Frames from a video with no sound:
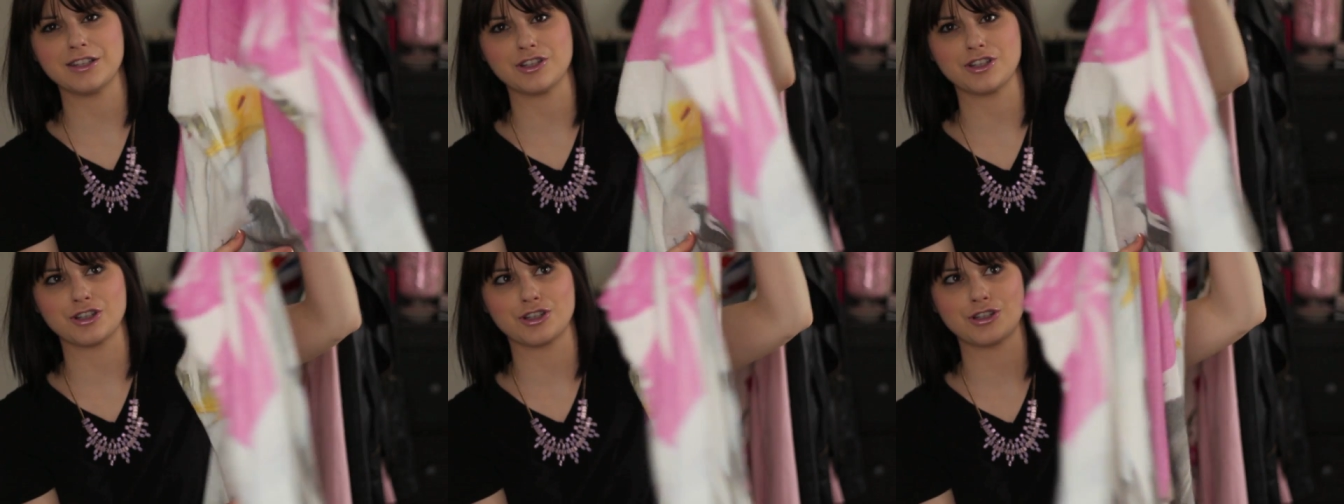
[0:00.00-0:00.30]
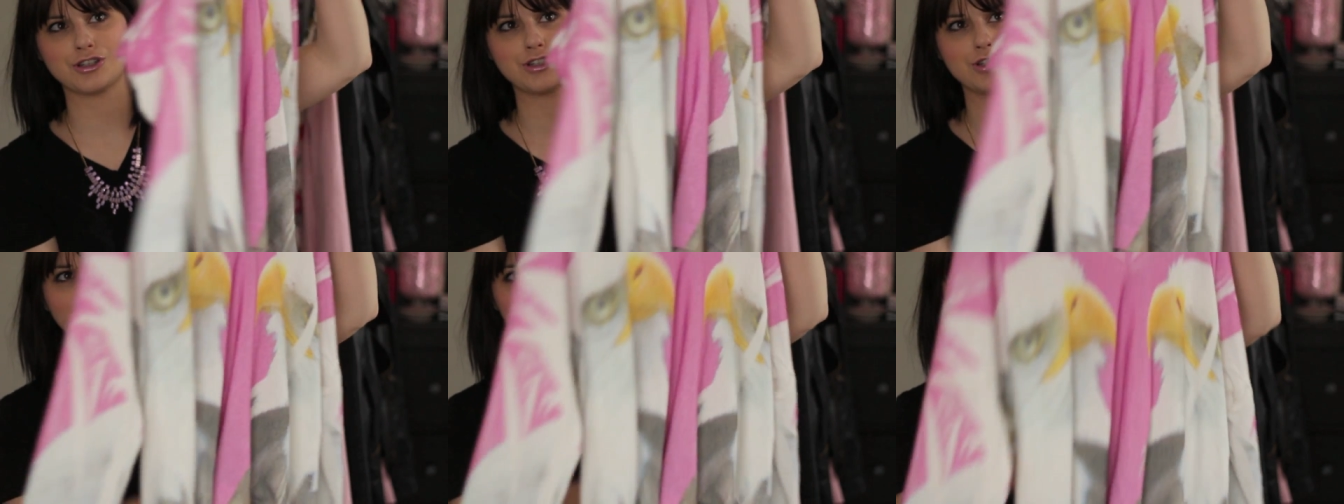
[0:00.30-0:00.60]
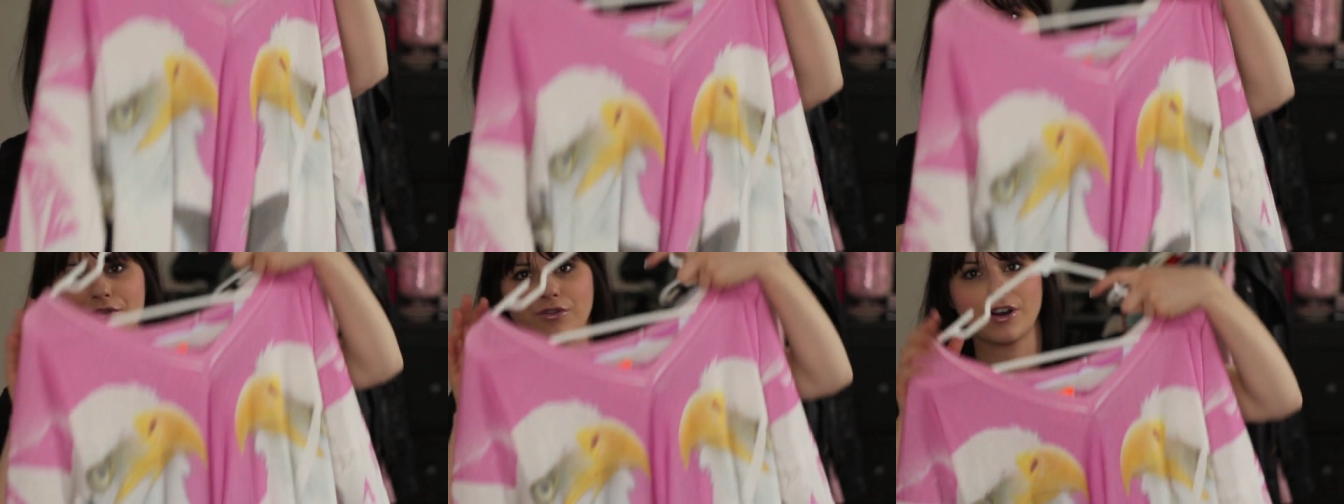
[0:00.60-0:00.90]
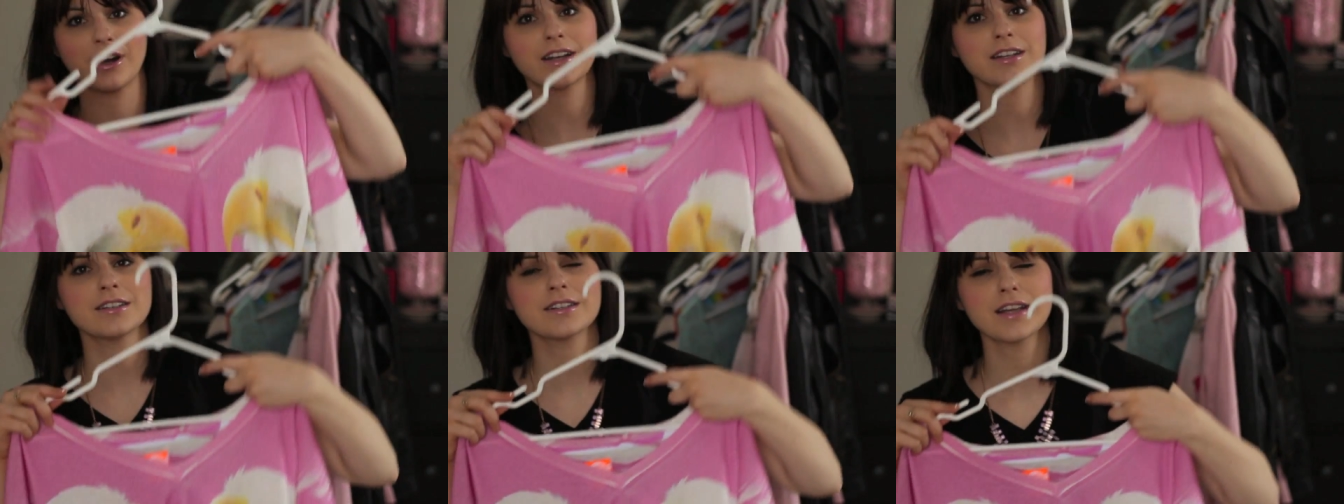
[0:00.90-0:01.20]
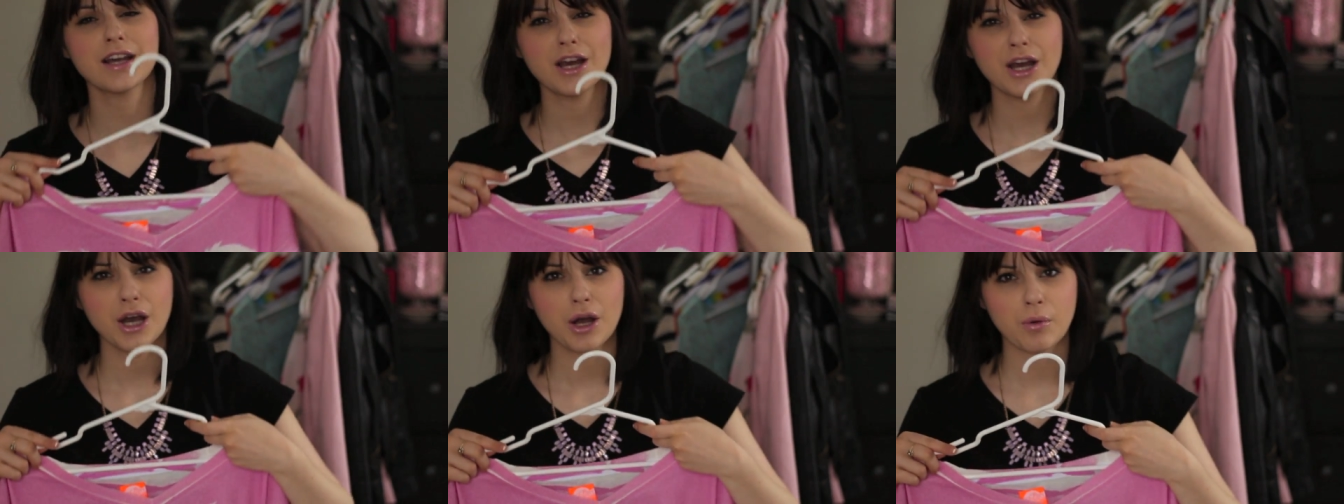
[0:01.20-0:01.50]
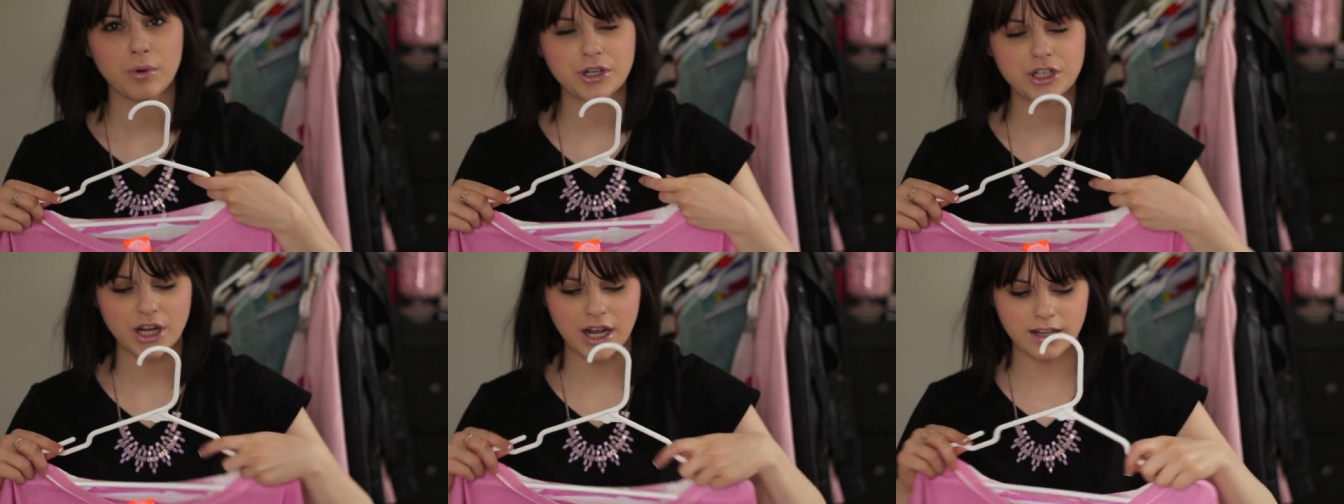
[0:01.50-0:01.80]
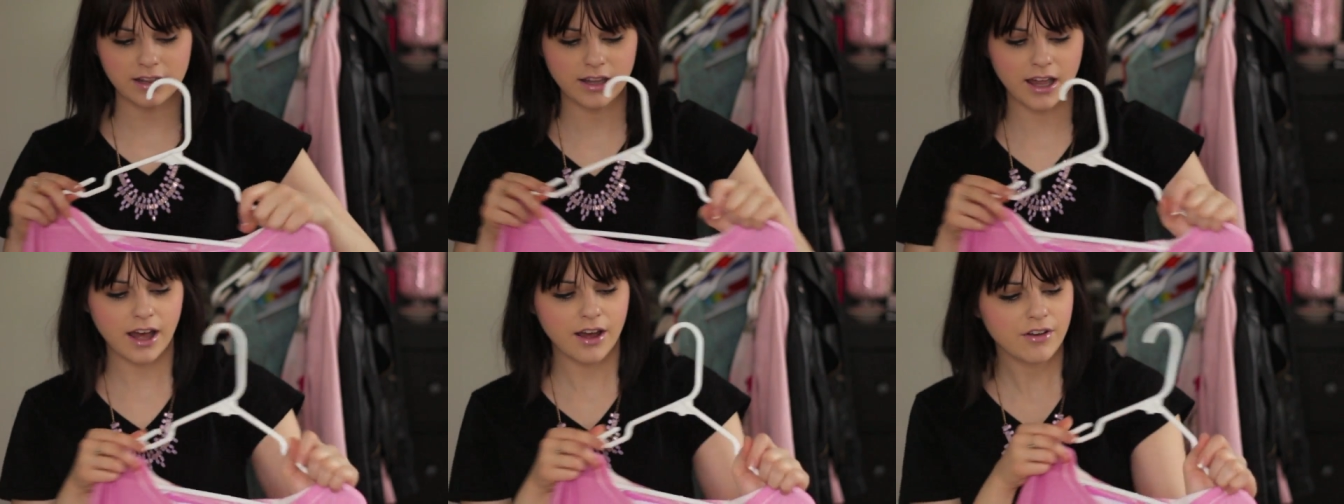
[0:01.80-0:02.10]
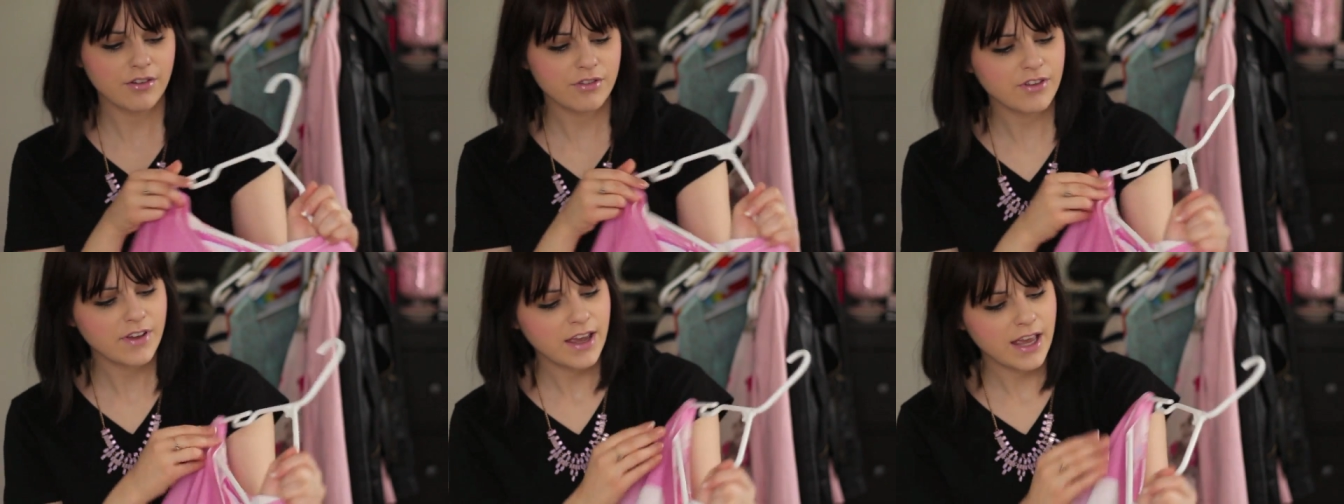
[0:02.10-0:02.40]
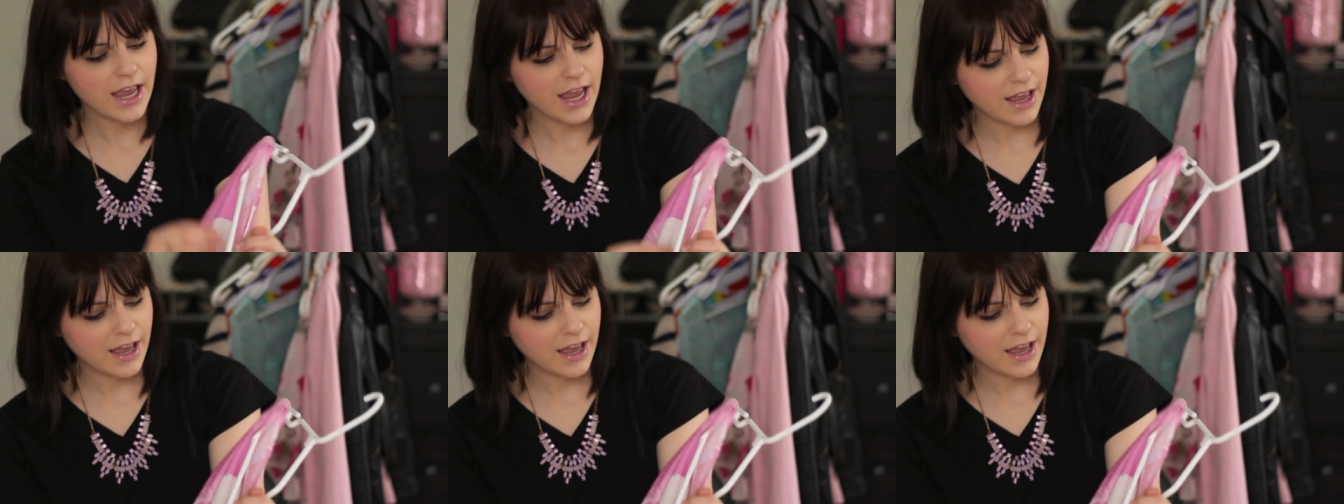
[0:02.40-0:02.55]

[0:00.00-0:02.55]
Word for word: it's just so different, which I love.